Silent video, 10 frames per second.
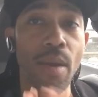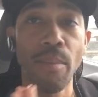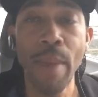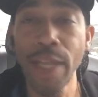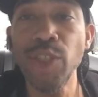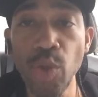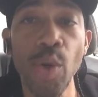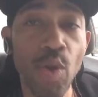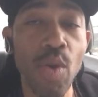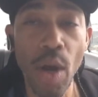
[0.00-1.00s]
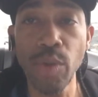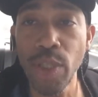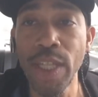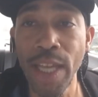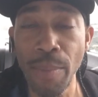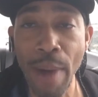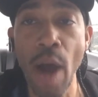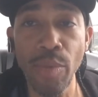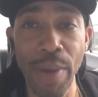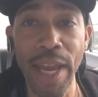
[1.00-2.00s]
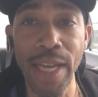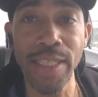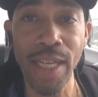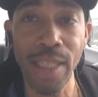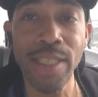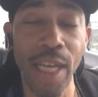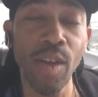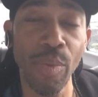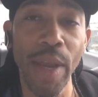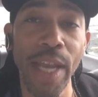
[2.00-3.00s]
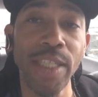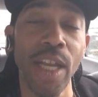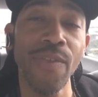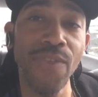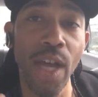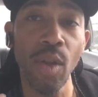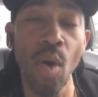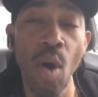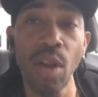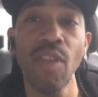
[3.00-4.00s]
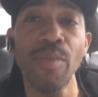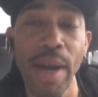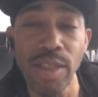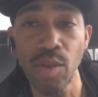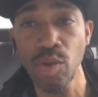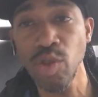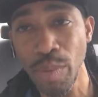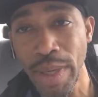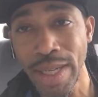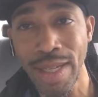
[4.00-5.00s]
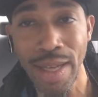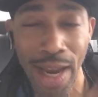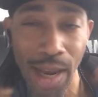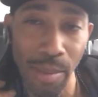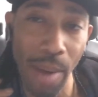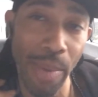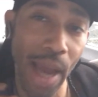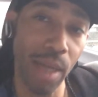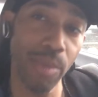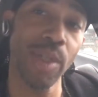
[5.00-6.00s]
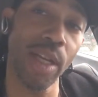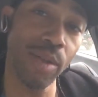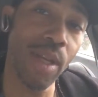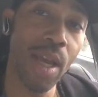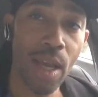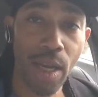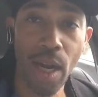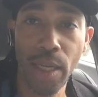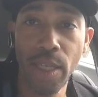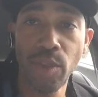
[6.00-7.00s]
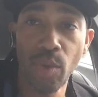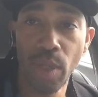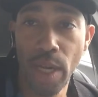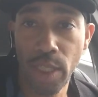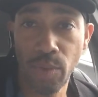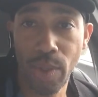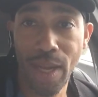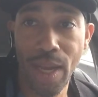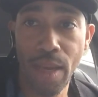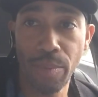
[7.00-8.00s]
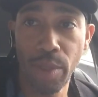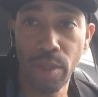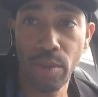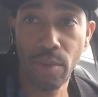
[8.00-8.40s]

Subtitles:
Make sure you go to the About page and the channel page and follow all of my social media and my backup channels. And I'll catch you on the next one. All right, peace.